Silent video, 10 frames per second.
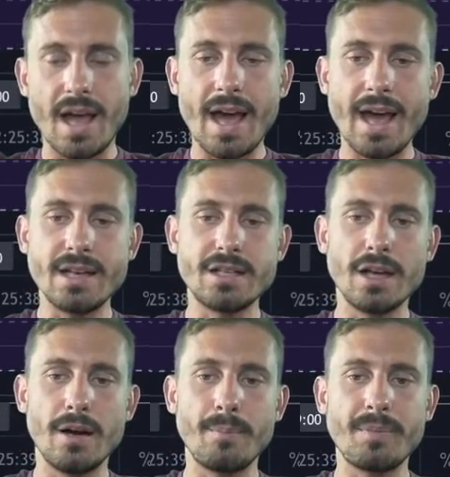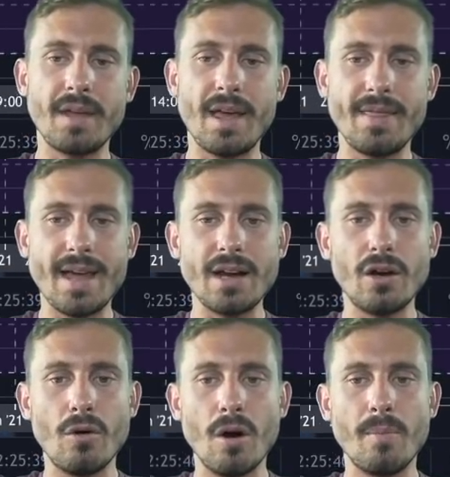and um, and then
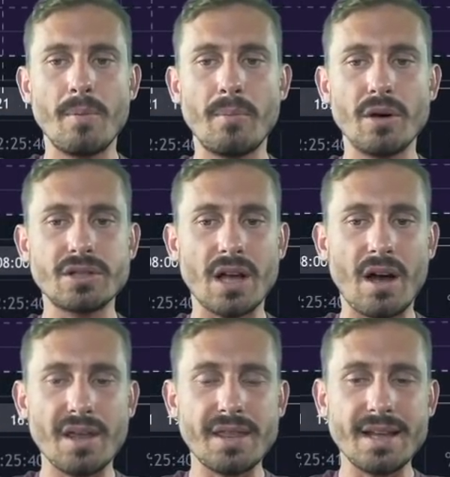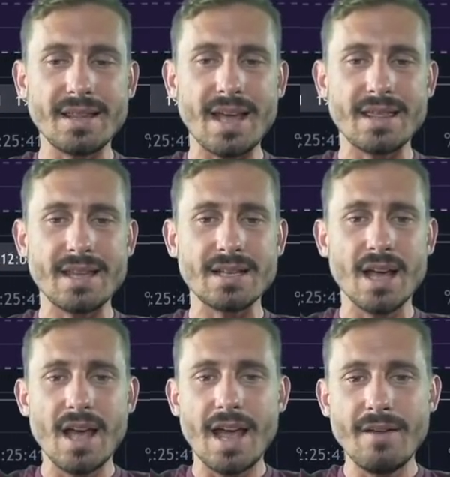go up. But I think that this
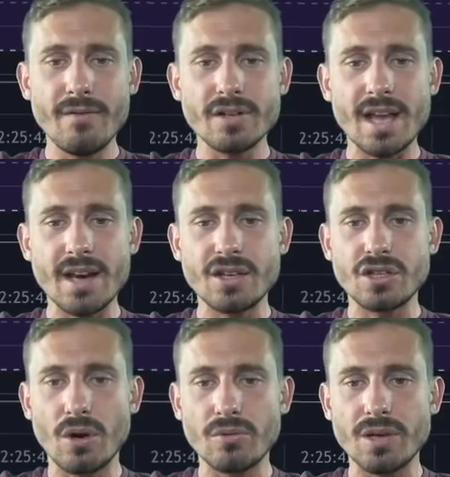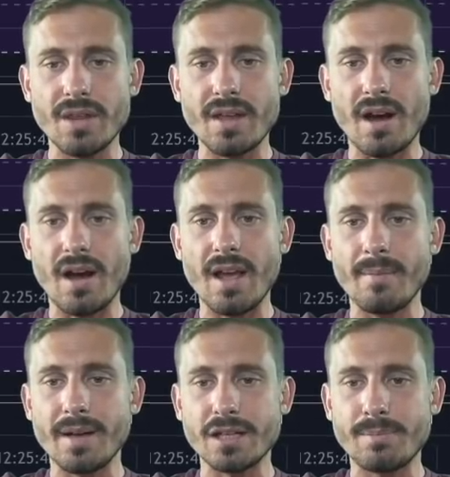inverse head and shoulder that I
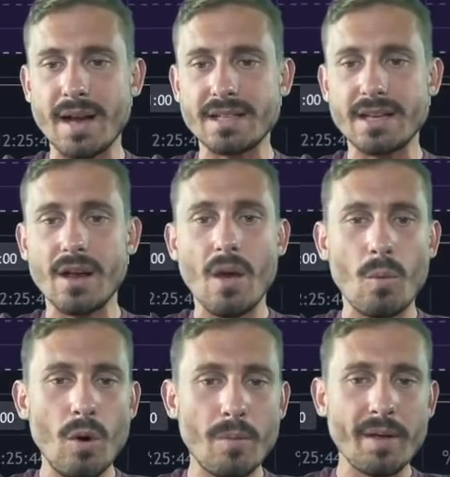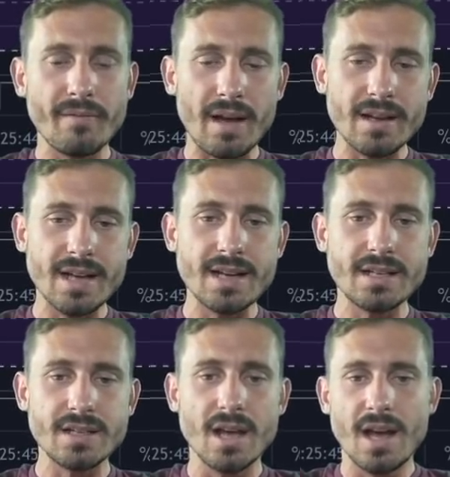am expecting will be
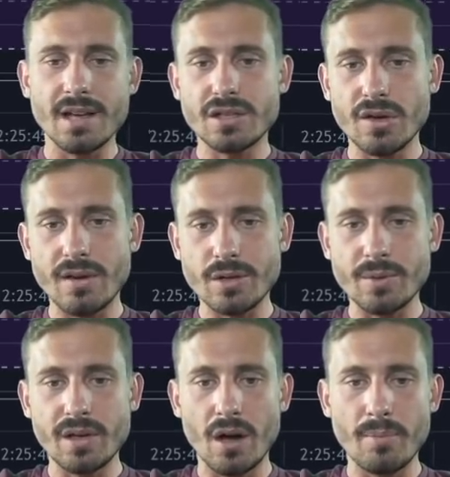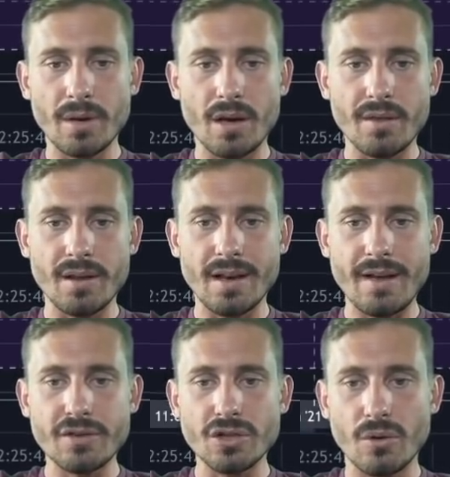invalidated as soon as we go below the
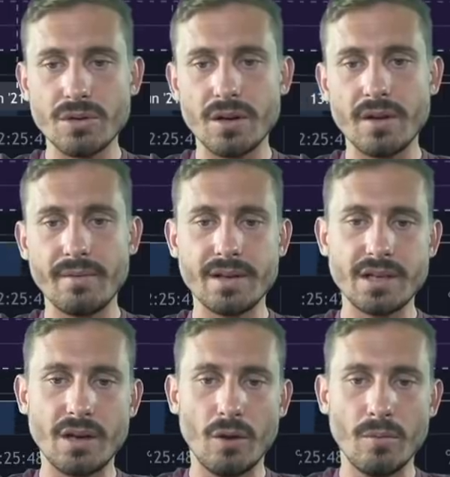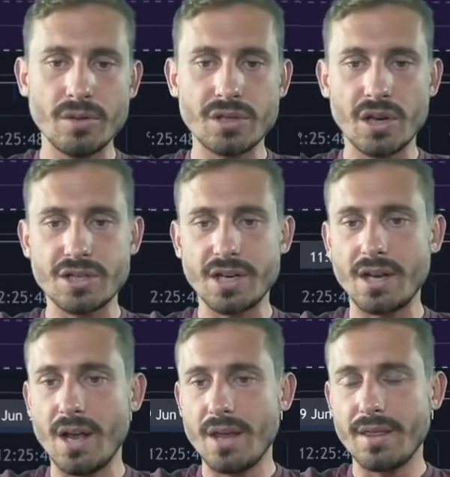left shoulder, eventually almost
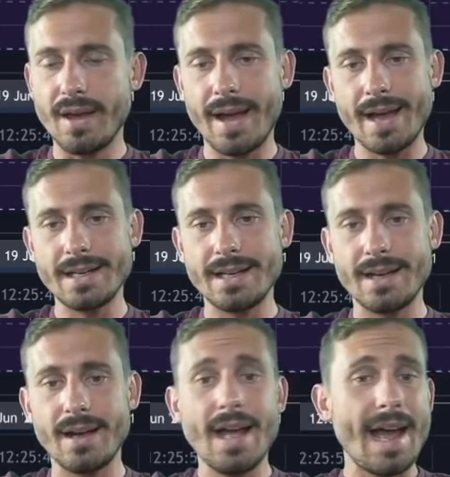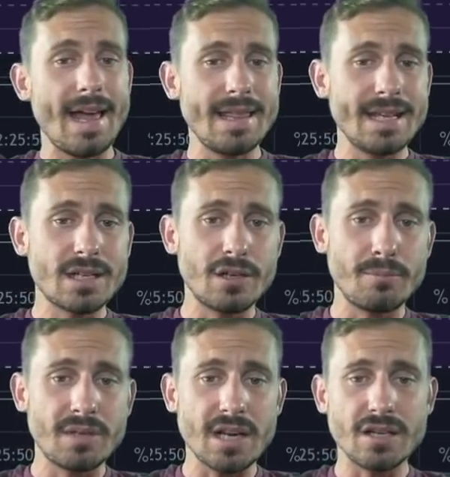touching the head here. And this could
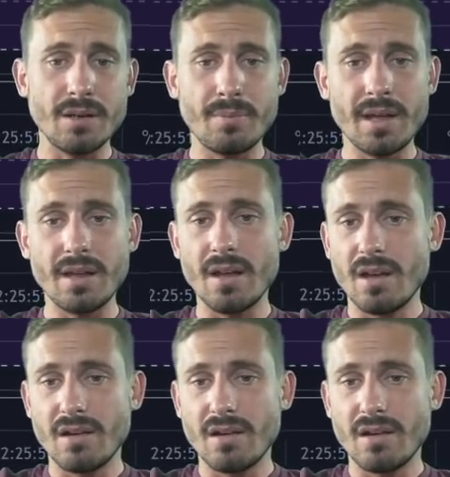potentially be